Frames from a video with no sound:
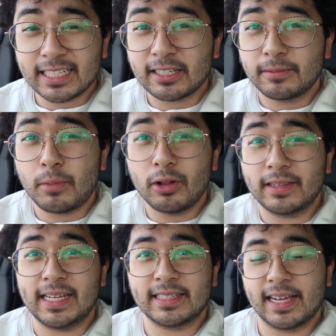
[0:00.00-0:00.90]
Just small
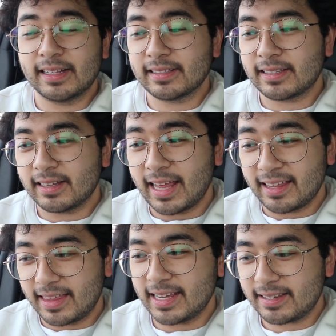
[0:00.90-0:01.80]
details
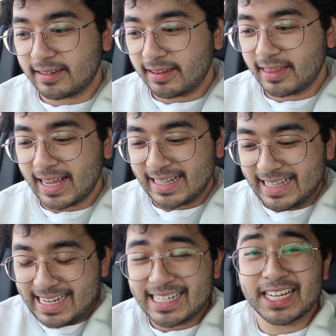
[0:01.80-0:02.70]
like this that
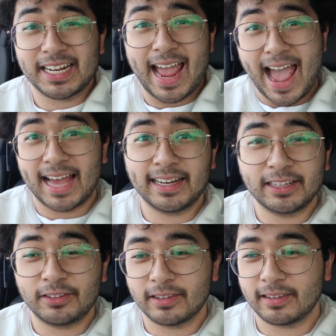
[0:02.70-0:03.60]
Nissan
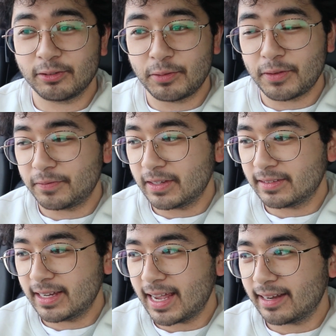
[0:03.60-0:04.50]
added to the
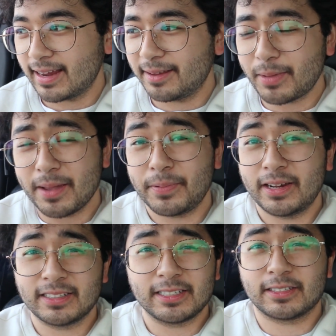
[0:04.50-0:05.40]
350Z, and in my
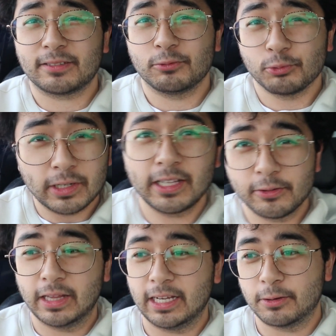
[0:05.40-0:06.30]
opinion it's just
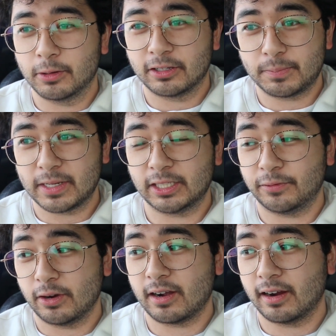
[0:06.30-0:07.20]
really cool, especially
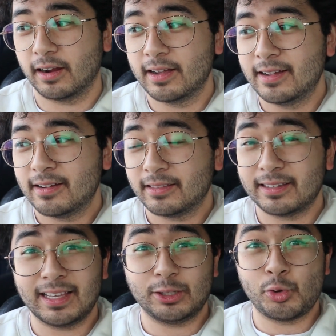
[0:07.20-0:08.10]
for a car
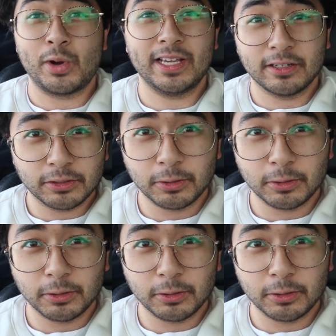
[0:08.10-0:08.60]
that's like 20 years